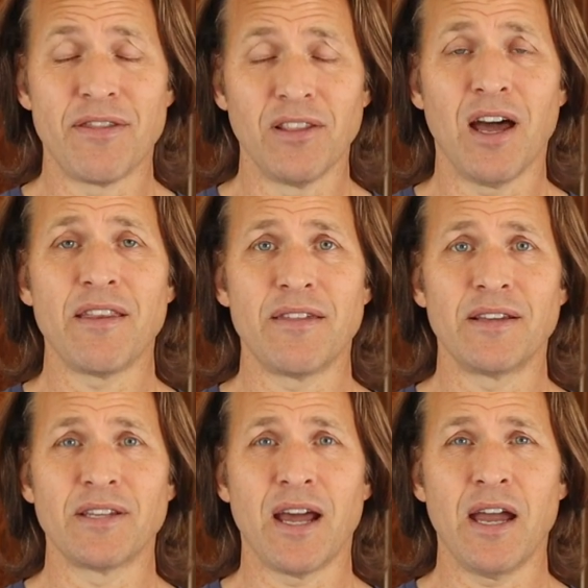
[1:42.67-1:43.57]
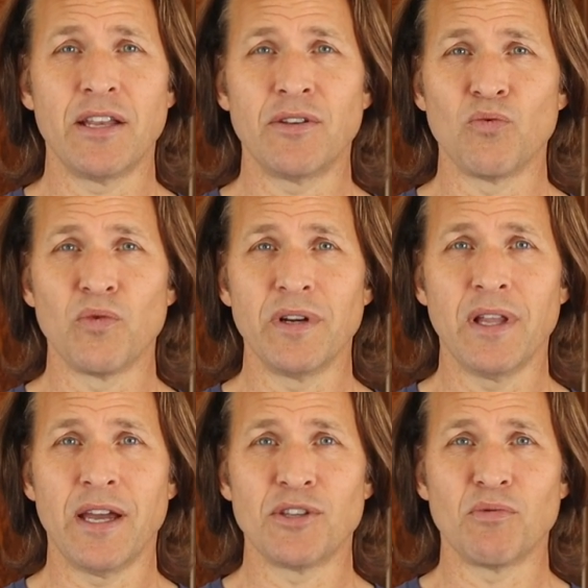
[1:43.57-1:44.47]
A lot of things that I didn't
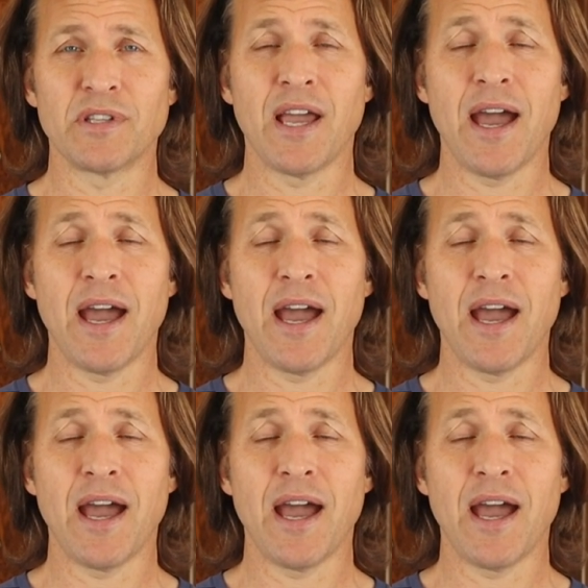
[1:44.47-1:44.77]
realize was